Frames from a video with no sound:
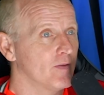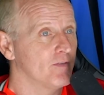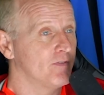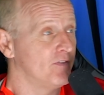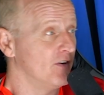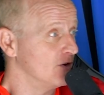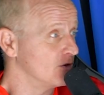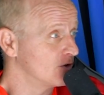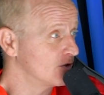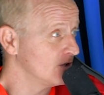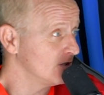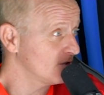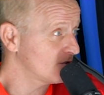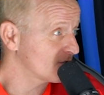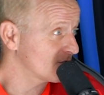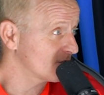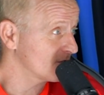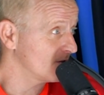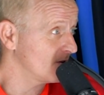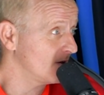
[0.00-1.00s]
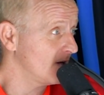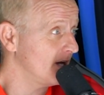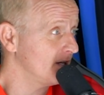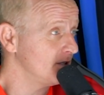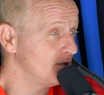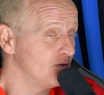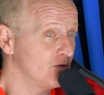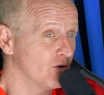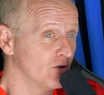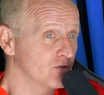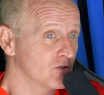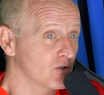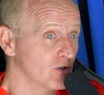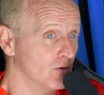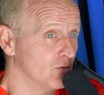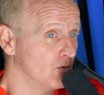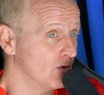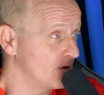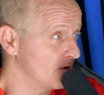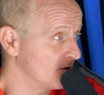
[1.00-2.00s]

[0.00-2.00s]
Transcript: the focus. and you've also got